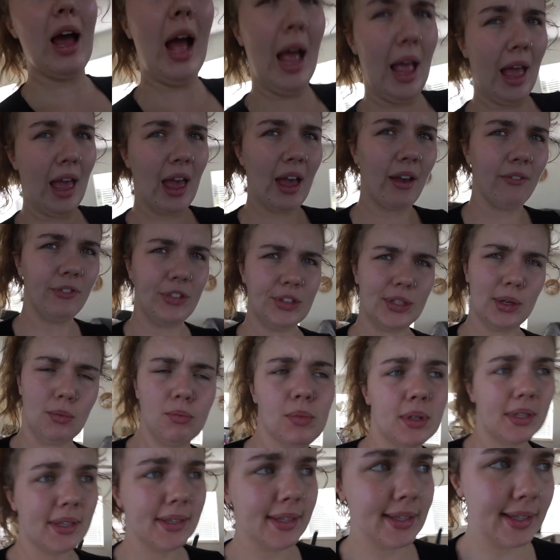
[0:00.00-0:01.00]
I have some
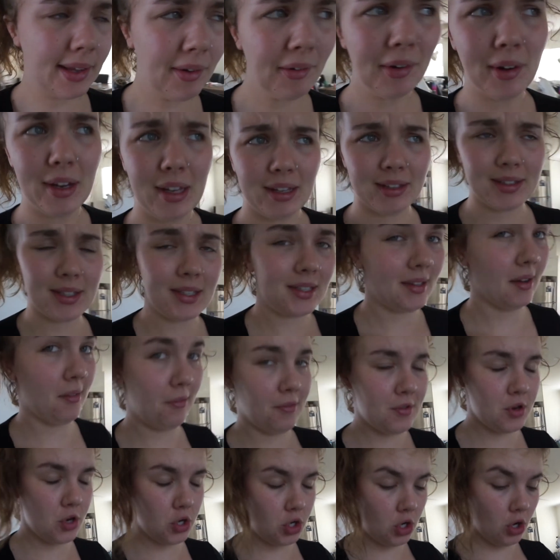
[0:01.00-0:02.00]
serious
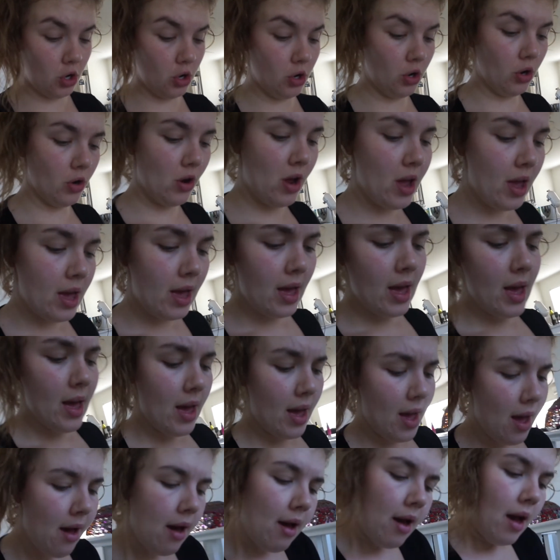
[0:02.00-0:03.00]
stuff to show you.
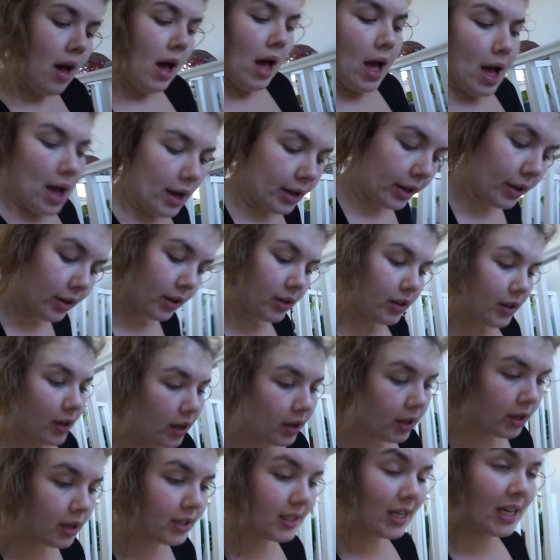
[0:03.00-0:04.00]

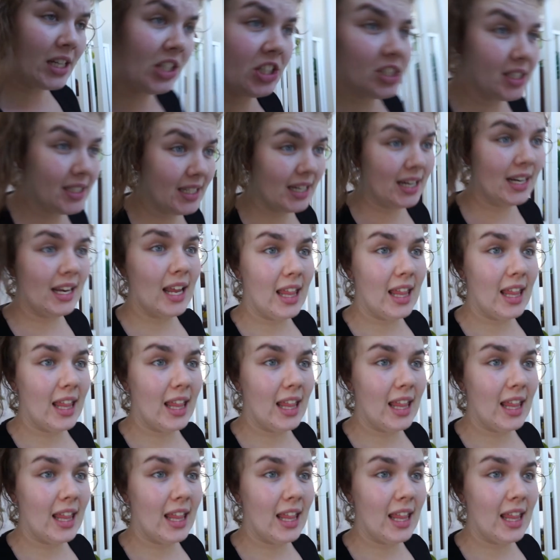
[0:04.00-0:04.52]
Cause I just did